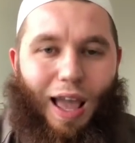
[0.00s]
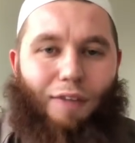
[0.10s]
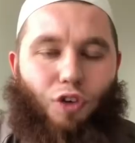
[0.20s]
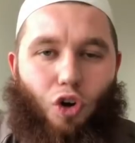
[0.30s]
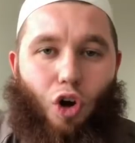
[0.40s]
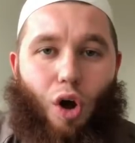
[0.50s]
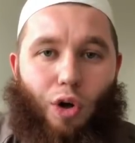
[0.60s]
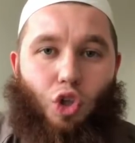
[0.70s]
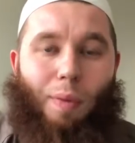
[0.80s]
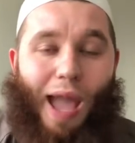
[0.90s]
If you're
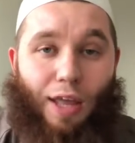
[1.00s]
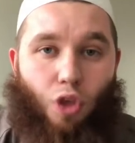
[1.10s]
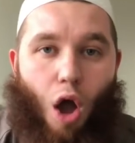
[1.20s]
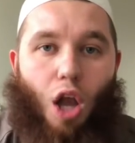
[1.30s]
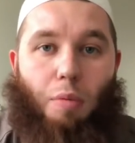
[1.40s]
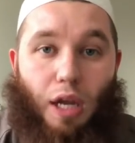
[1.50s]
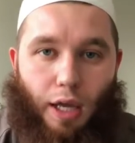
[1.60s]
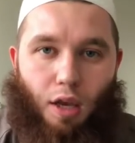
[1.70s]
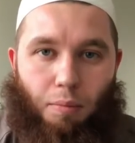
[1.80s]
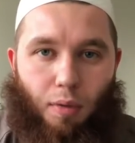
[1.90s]
going to be a talib
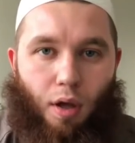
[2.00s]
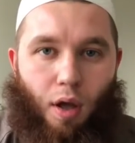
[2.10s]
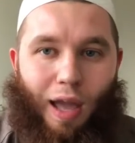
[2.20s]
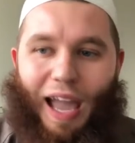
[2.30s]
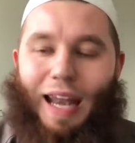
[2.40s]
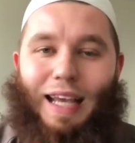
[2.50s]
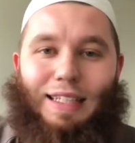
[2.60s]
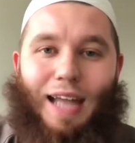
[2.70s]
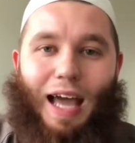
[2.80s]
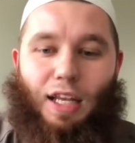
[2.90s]
al-ilm, it
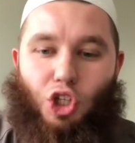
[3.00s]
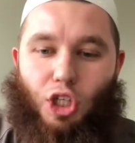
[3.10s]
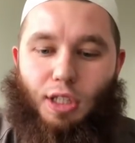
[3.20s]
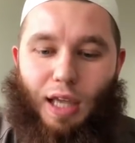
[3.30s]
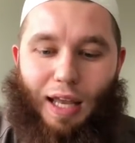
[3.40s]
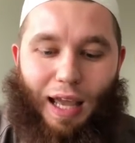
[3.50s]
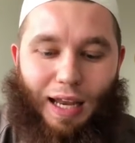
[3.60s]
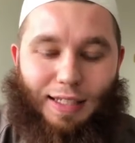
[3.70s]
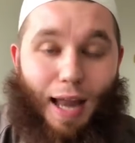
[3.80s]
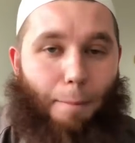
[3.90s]
is not
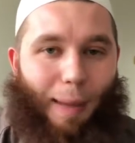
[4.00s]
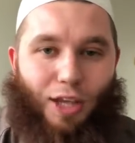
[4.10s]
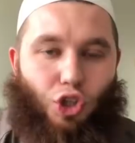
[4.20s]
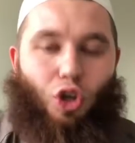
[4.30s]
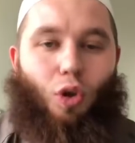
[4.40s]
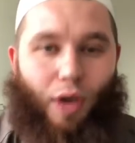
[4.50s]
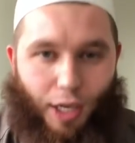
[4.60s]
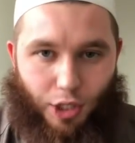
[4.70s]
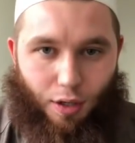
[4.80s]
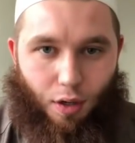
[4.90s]
based on your
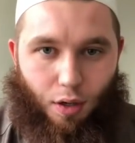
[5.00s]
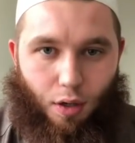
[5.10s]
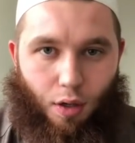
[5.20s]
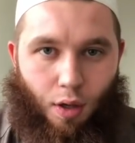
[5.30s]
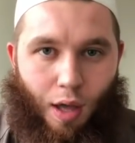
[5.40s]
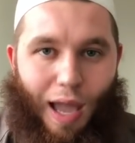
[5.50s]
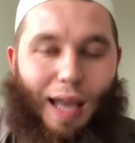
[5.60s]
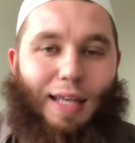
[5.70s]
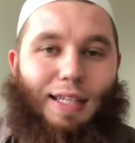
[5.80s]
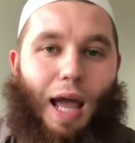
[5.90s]
location.
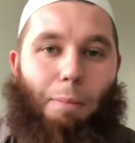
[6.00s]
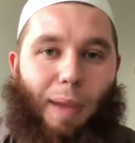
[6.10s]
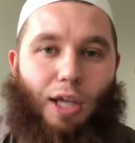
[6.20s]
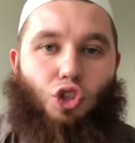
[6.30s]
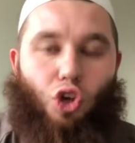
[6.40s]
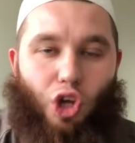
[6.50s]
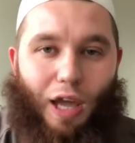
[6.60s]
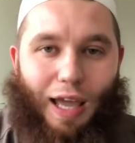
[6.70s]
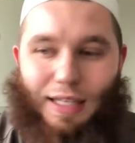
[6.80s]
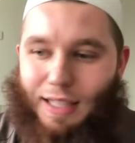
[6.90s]
It is not based
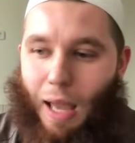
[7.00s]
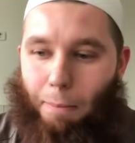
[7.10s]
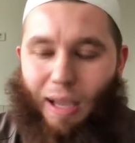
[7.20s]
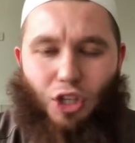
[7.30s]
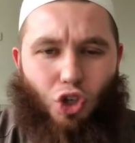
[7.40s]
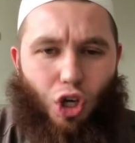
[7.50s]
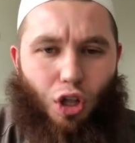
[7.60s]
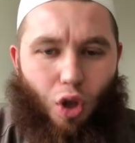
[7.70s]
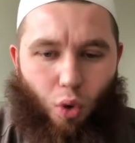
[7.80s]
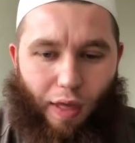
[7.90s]
on your
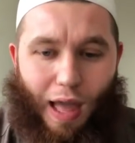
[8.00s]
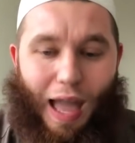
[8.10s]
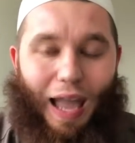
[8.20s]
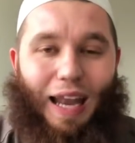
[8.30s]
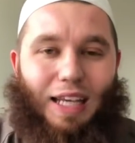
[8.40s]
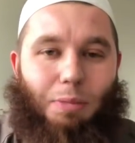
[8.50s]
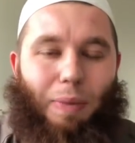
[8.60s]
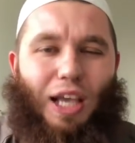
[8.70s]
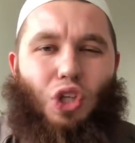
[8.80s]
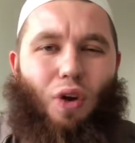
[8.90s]
clothes. It is
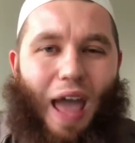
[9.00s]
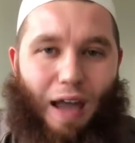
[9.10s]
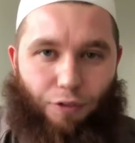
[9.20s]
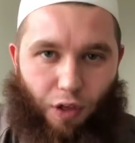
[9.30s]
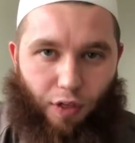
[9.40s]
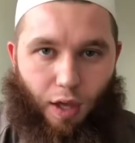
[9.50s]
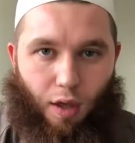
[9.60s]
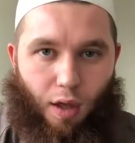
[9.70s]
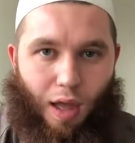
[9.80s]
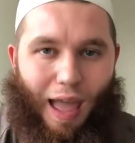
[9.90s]
based on everything.